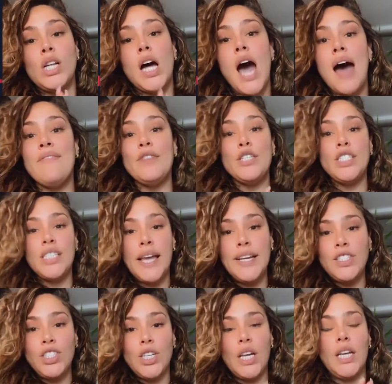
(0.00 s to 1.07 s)
The
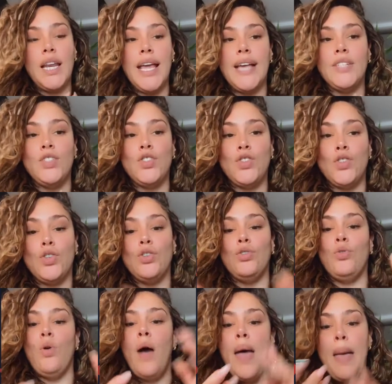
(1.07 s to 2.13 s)
conversation is
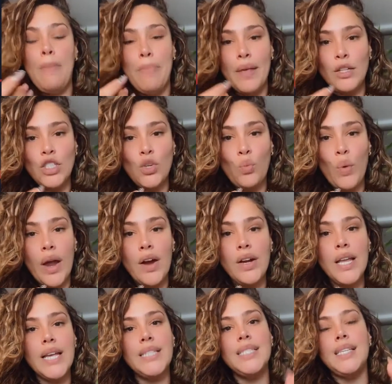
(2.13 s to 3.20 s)
to build
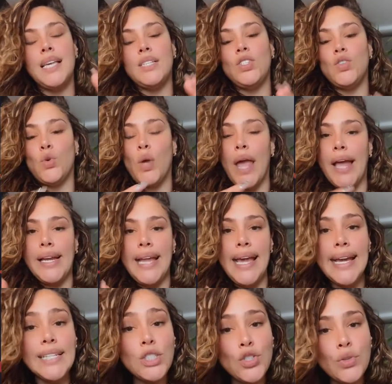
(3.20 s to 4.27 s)
awareness, is to gain
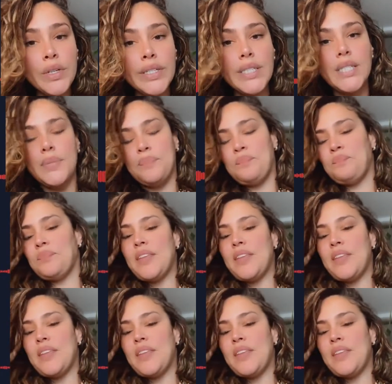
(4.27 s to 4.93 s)
interest,